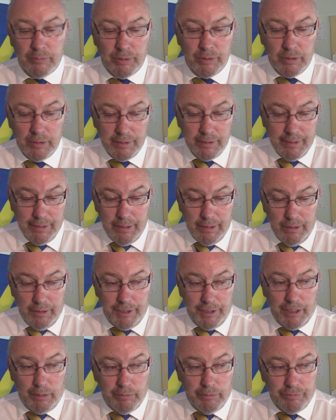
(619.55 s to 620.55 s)
But
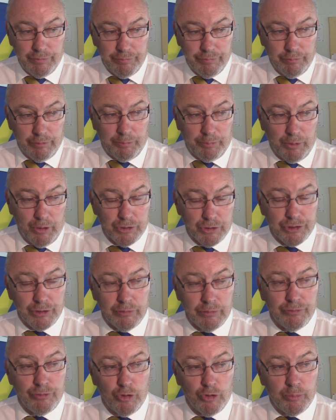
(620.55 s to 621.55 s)
you know, with Percy
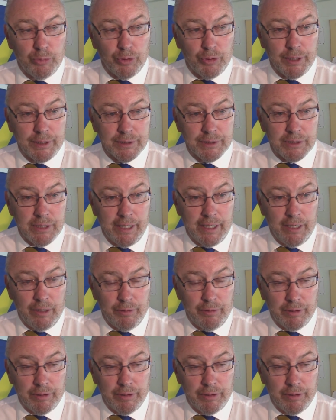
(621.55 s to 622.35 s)
on 4 bookings now,